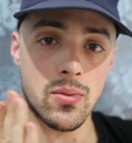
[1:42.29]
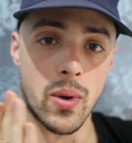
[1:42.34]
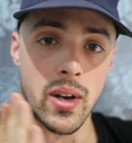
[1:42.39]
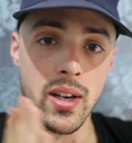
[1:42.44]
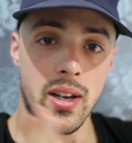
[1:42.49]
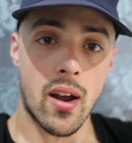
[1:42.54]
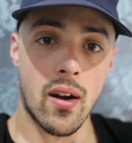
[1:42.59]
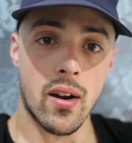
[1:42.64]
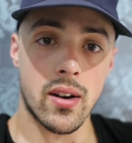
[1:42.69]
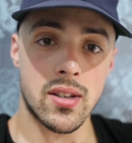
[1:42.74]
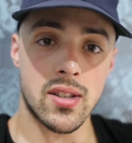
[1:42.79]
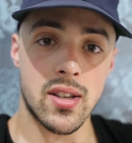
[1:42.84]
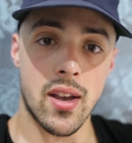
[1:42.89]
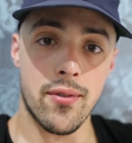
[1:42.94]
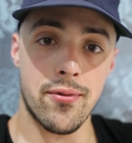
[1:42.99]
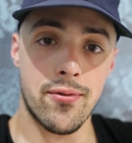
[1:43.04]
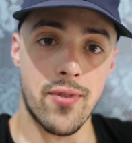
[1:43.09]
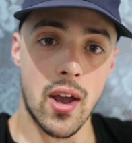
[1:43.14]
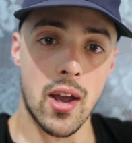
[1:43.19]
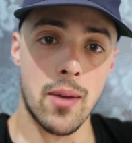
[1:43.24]
when characters
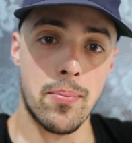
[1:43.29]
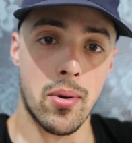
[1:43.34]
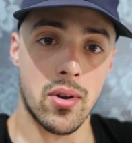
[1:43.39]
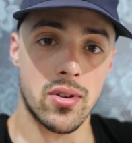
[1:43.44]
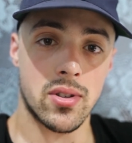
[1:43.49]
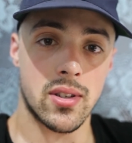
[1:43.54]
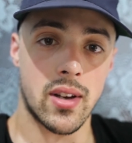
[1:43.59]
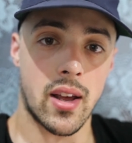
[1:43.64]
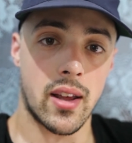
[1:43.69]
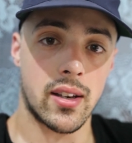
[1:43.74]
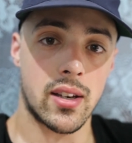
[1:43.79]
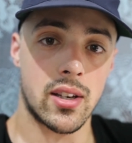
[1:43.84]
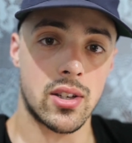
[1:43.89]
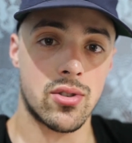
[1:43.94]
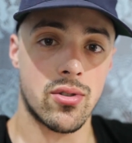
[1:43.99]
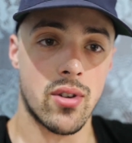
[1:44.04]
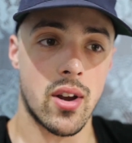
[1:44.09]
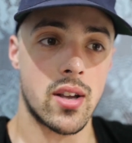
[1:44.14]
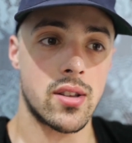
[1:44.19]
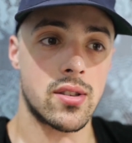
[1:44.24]
have vague personality
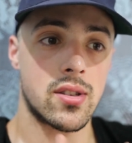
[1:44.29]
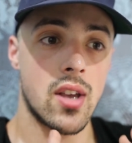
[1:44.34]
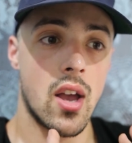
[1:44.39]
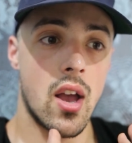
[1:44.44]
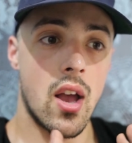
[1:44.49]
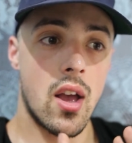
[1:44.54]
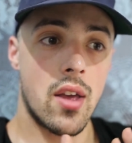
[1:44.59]
traits